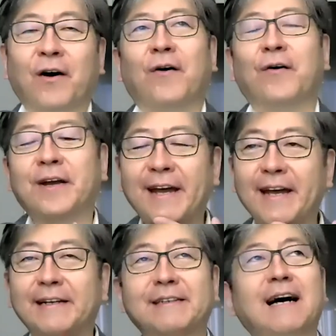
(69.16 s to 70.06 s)

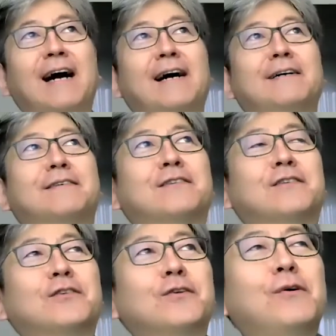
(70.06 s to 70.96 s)
Okay,
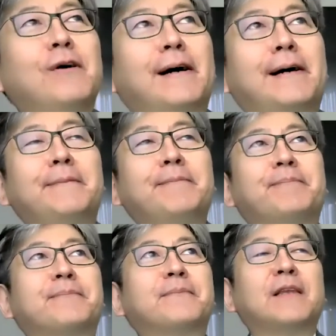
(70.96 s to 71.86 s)

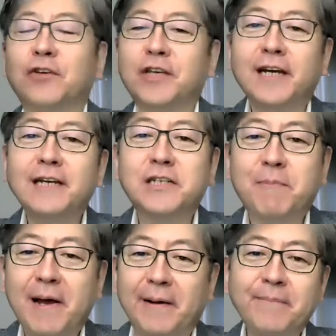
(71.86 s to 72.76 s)
so here in
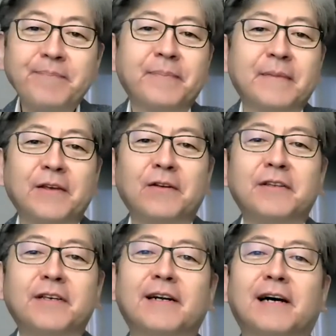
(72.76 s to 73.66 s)
Japan,
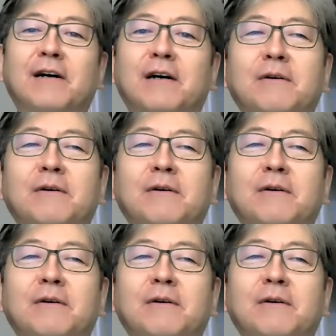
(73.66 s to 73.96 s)
there are